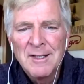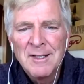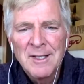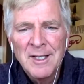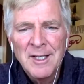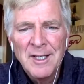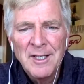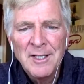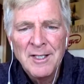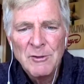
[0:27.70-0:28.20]

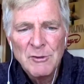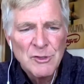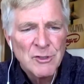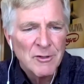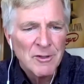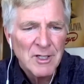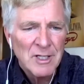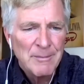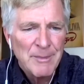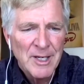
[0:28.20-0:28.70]
And you
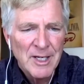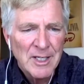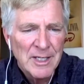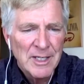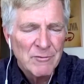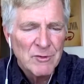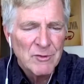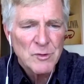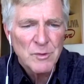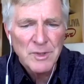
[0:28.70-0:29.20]
certainly make a
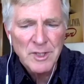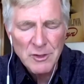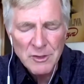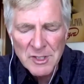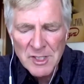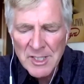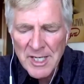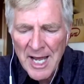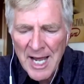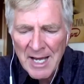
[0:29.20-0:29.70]
difference with your
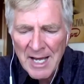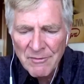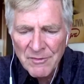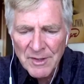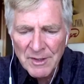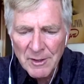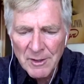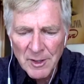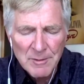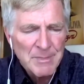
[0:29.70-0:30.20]
staff
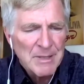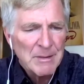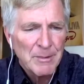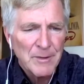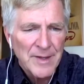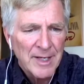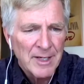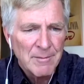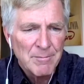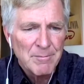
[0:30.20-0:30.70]
and all the people
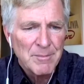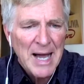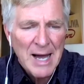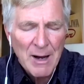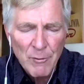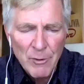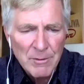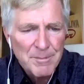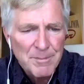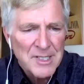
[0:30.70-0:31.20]
that
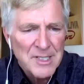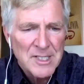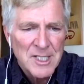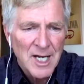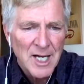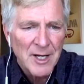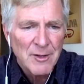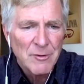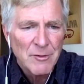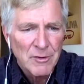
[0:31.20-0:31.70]
empower
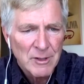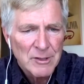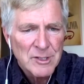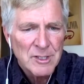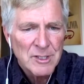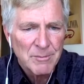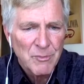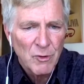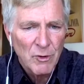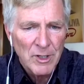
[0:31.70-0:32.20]
PCI through their
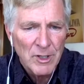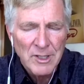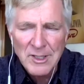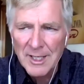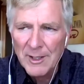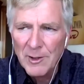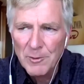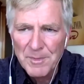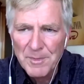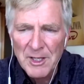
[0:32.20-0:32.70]
support.
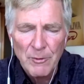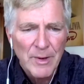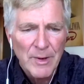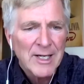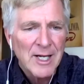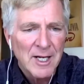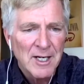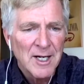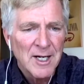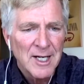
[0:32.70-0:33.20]
I hope they
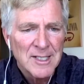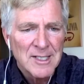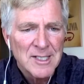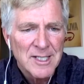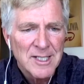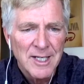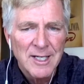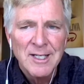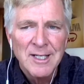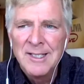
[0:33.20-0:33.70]
recognize
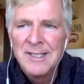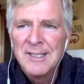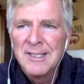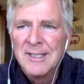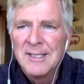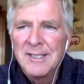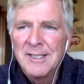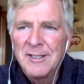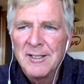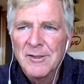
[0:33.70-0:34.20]
that,
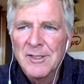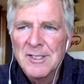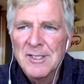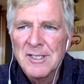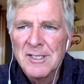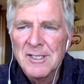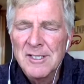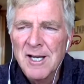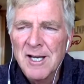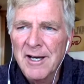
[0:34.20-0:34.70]
this
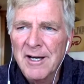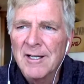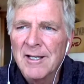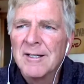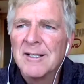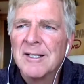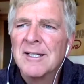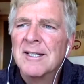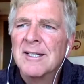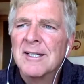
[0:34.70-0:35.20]
is not a
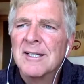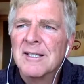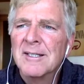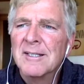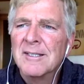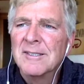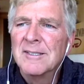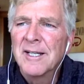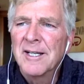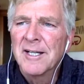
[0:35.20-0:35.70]

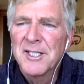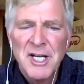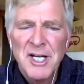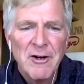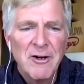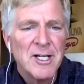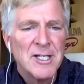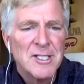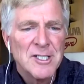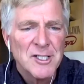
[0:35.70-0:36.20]

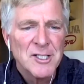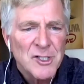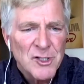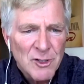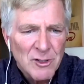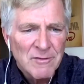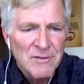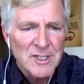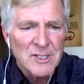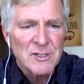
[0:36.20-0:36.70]
charity, it's a
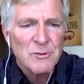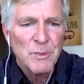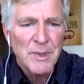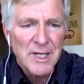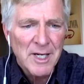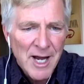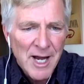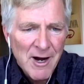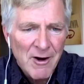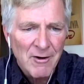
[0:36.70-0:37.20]
service. We
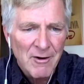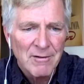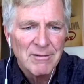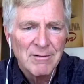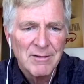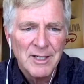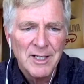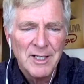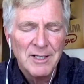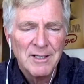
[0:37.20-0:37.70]
care,
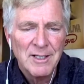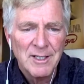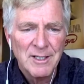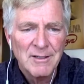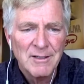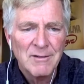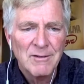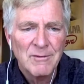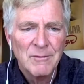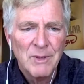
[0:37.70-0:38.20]
and
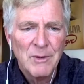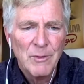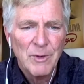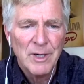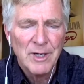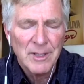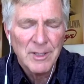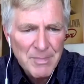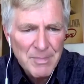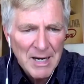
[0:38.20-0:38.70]
we
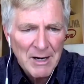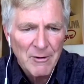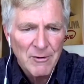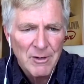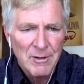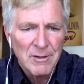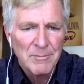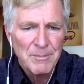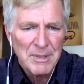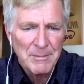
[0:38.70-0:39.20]
want to
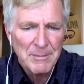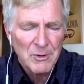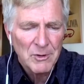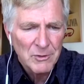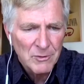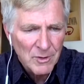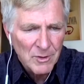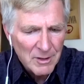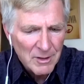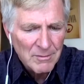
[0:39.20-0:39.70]
empower people
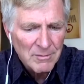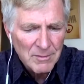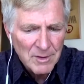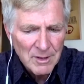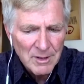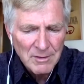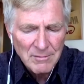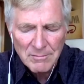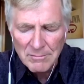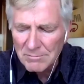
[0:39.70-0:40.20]
who are,